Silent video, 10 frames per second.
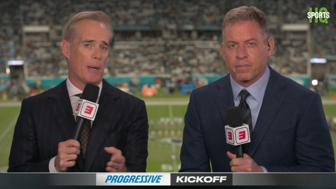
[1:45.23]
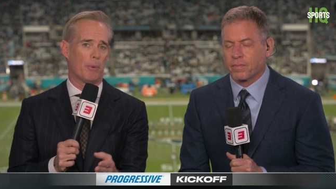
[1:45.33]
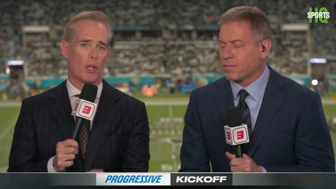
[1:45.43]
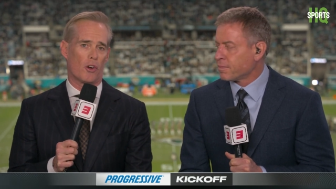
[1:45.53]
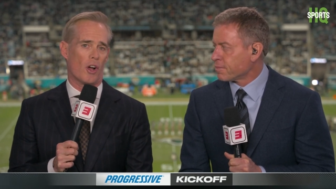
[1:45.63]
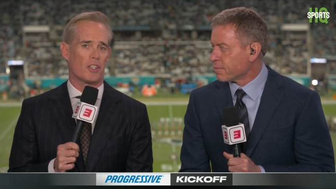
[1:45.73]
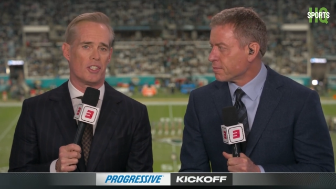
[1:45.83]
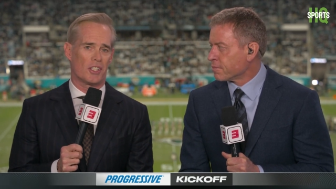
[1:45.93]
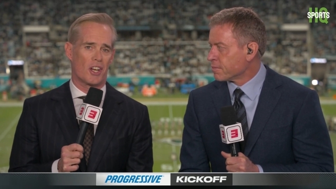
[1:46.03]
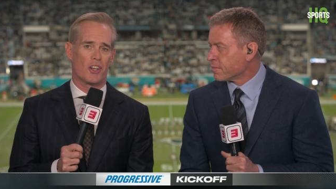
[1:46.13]
Speaker 1: but people
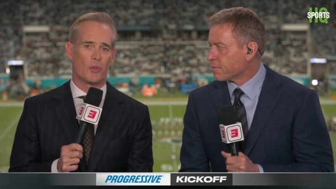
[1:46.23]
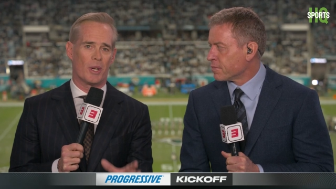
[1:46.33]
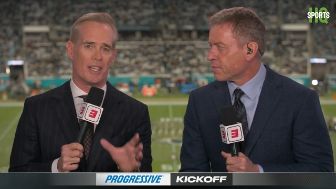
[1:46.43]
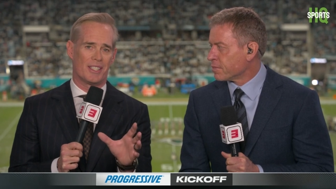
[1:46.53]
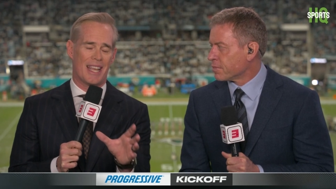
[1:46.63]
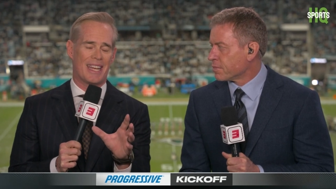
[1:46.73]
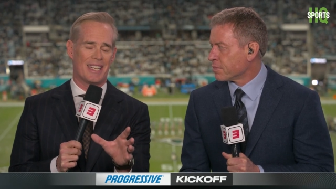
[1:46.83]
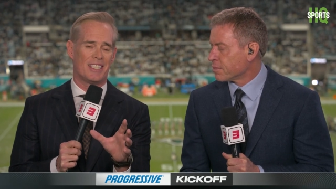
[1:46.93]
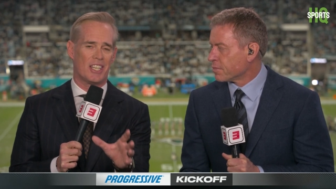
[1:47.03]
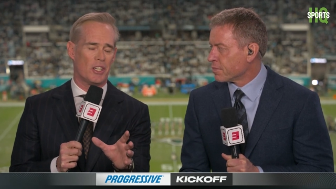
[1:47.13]
across this country. And as
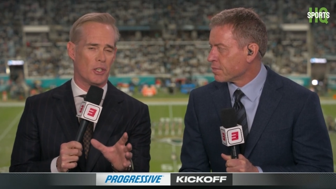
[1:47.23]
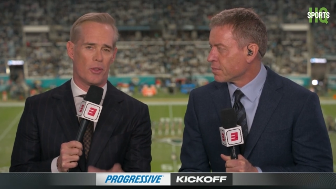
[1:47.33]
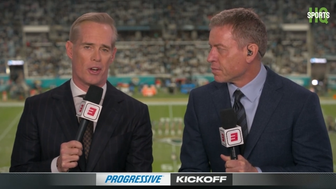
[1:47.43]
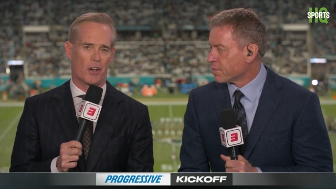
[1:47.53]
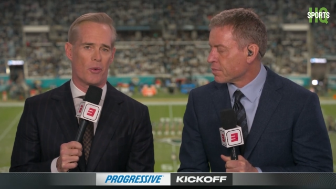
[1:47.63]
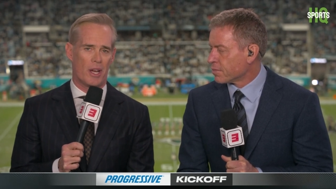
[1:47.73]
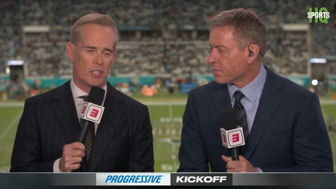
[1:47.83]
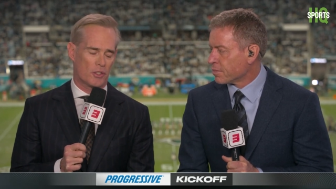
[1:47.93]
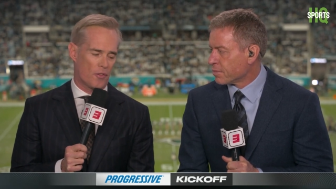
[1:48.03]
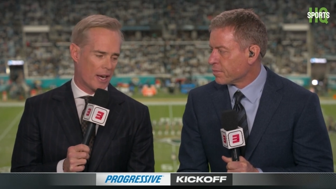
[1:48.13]
they continue their
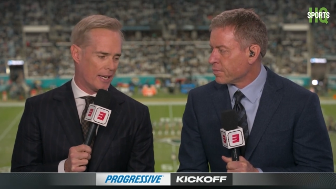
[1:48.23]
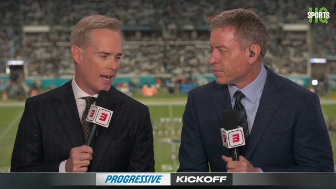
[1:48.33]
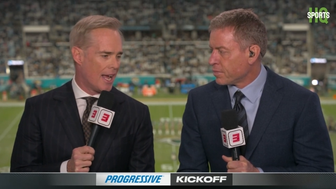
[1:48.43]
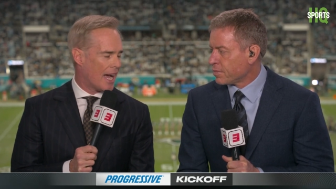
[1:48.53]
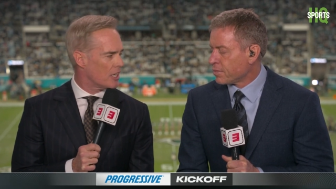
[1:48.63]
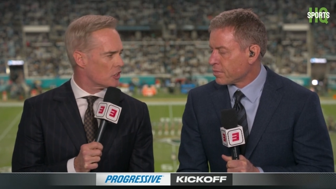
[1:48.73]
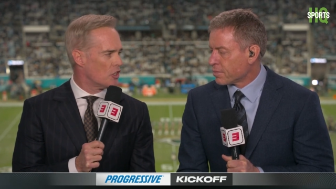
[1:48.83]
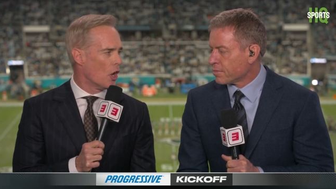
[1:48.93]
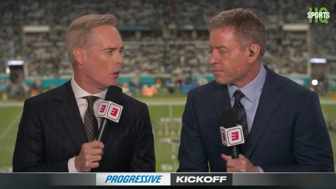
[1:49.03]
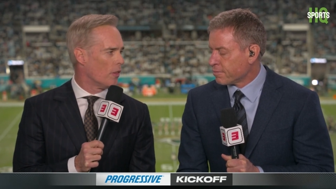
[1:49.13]
courageous fight, I
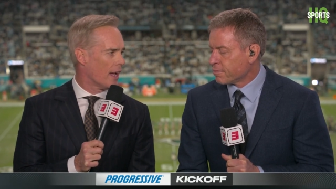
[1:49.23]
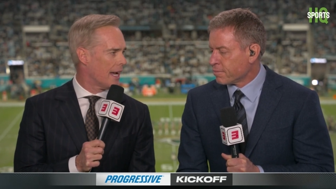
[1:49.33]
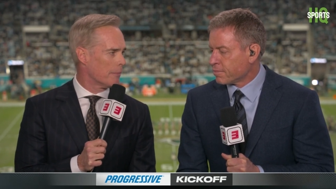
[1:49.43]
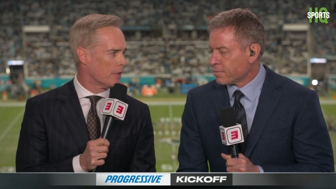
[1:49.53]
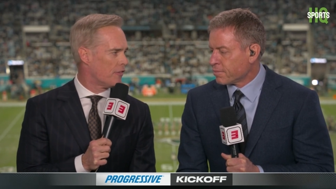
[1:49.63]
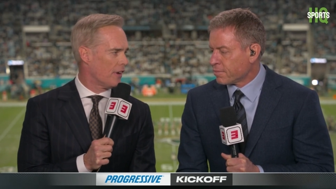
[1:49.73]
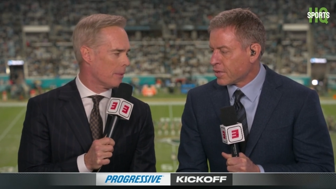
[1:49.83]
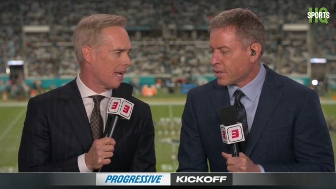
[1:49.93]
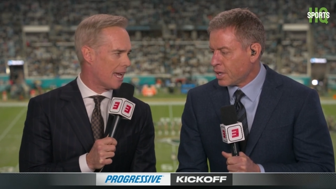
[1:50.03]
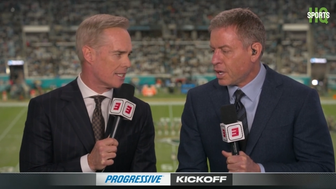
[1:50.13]
just know the Hamlin
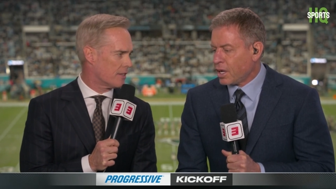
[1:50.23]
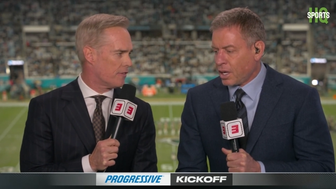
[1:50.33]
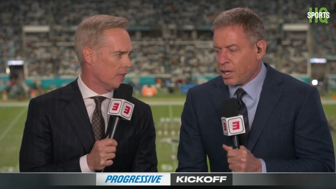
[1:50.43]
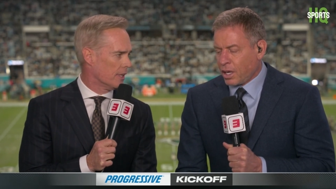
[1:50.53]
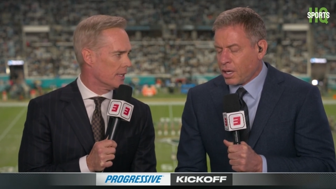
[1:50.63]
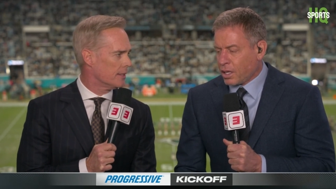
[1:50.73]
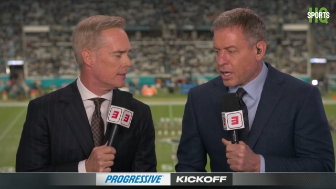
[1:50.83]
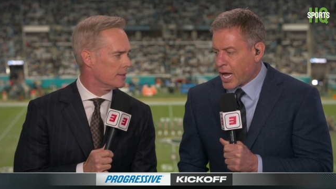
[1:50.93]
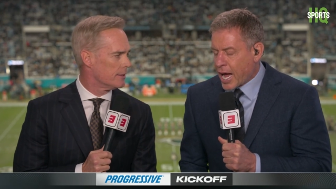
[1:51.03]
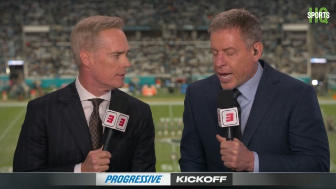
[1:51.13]
family has to feel
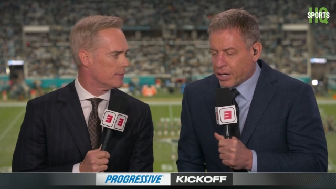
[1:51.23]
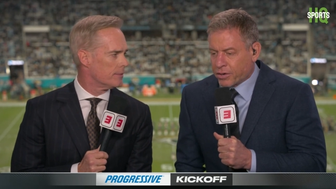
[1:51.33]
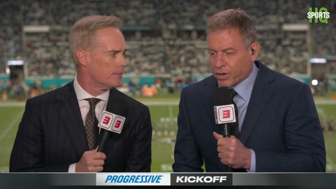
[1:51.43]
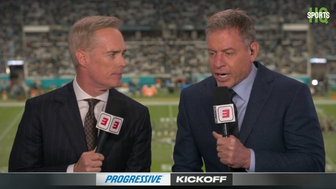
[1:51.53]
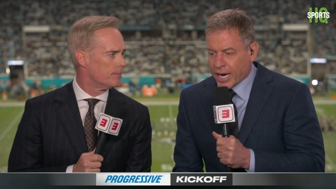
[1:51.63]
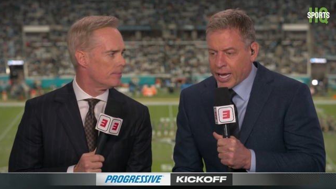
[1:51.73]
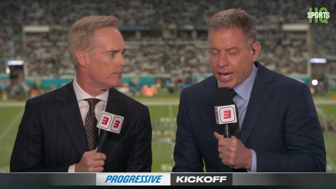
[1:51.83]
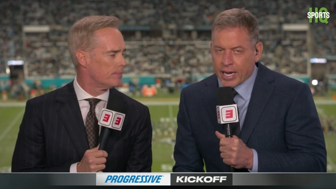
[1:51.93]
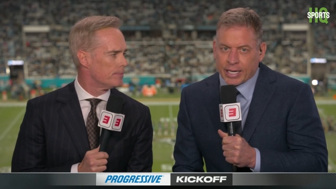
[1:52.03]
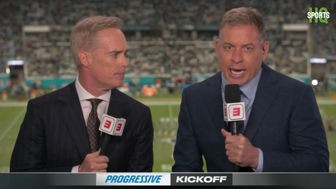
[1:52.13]
it.
Speaker 2: Yeah, I agree.
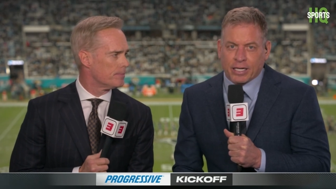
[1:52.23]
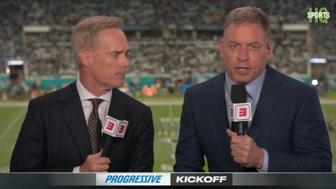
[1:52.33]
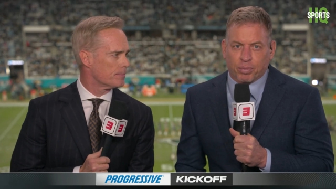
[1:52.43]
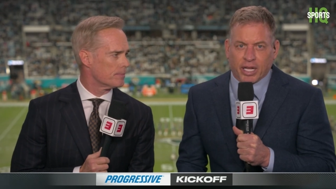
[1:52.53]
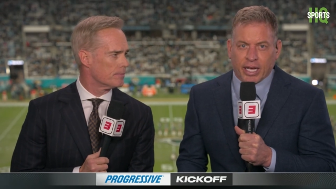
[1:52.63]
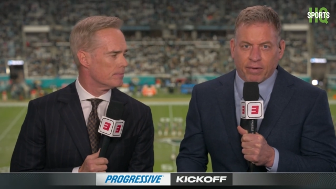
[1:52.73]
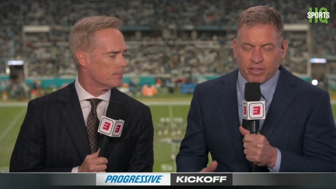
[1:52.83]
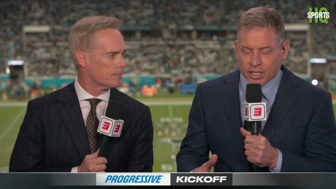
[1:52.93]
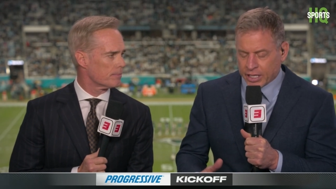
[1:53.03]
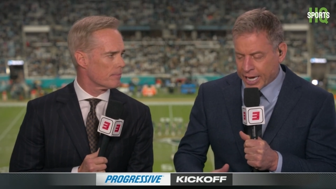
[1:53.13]
I, would like to
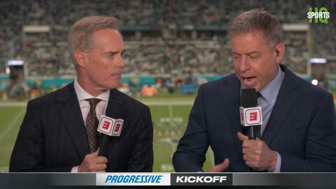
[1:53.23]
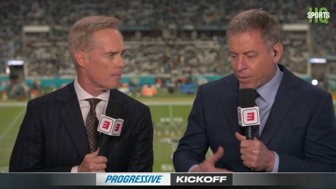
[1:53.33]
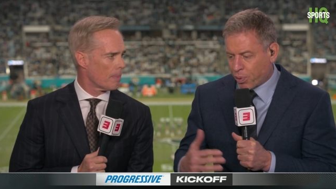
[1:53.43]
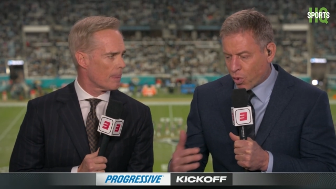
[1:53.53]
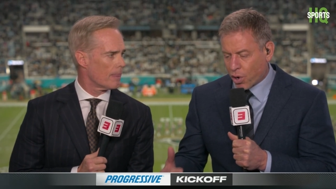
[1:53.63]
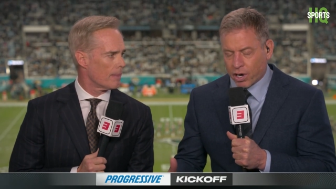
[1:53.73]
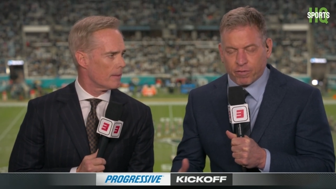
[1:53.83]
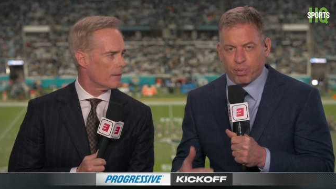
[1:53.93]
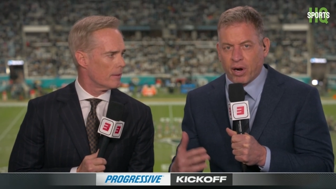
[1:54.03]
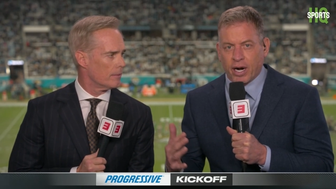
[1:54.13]
believe that the
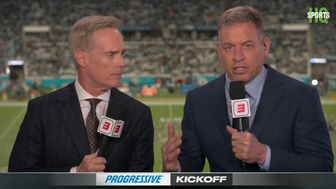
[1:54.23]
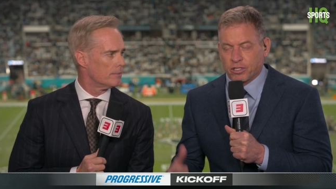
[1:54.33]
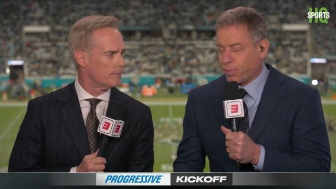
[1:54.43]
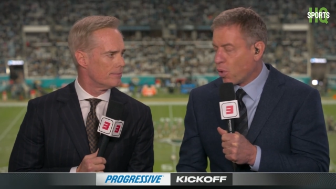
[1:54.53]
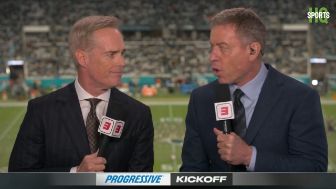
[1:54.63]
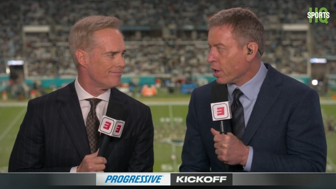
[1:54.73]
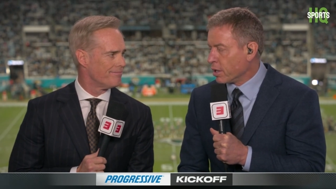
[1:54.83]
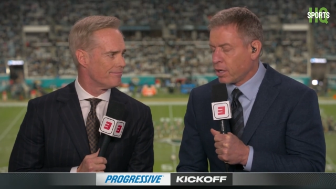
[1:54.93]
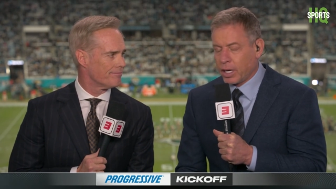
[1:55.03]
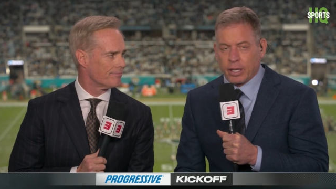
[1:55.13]
outpour of prayer and
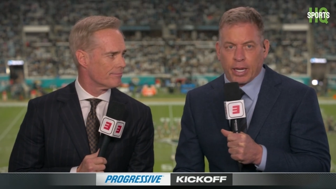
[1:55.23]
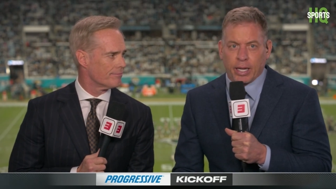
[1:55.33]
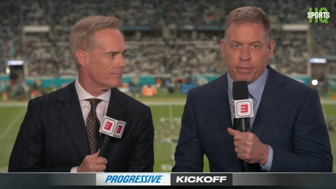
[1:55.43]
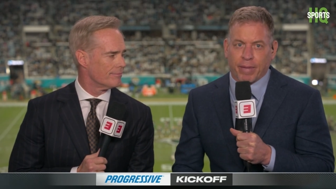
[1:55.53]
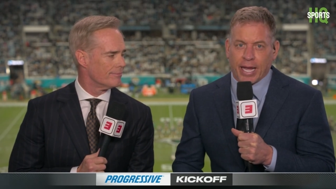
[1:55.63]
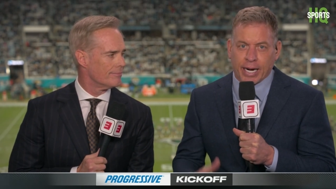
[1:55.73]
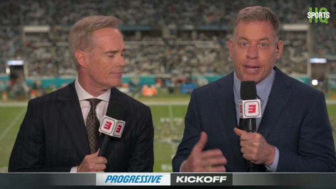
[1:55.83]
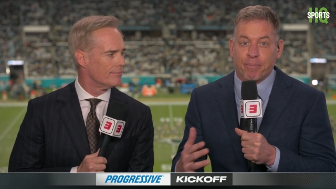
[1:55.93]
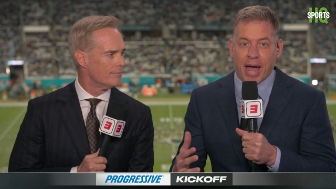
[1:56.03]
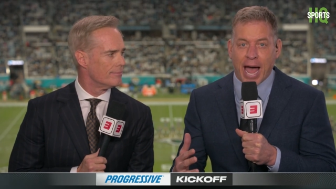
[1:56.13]
support
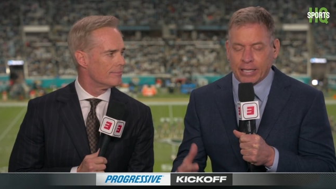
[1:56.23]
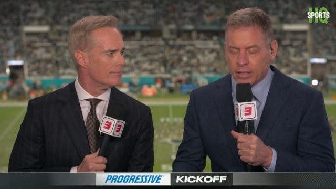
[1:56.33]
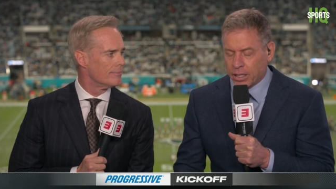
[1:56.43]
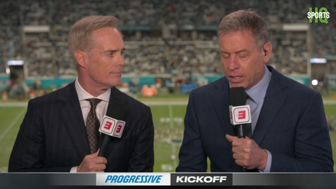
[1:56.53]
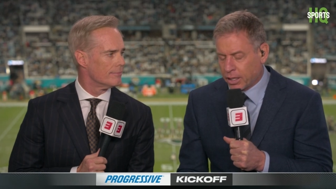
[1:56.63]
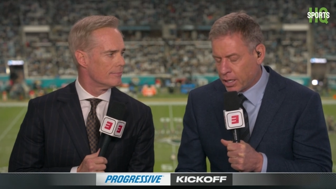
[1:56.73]
made an impact